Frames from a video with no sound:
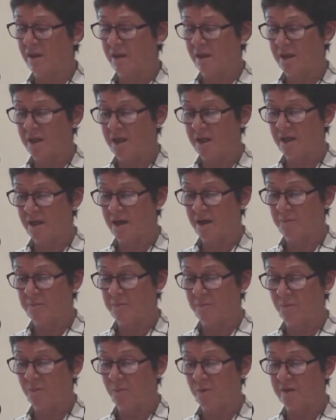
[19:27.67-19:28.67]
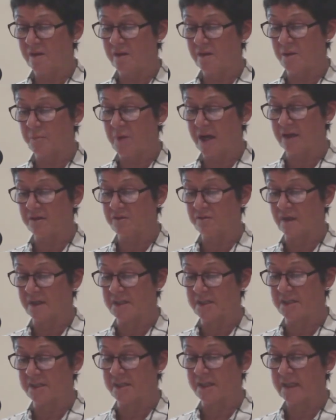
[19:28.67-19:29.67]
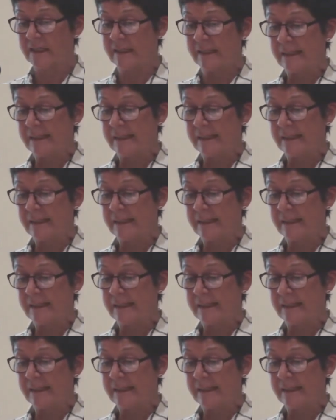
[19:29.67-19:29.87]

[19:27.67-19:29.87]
the Pathfinder,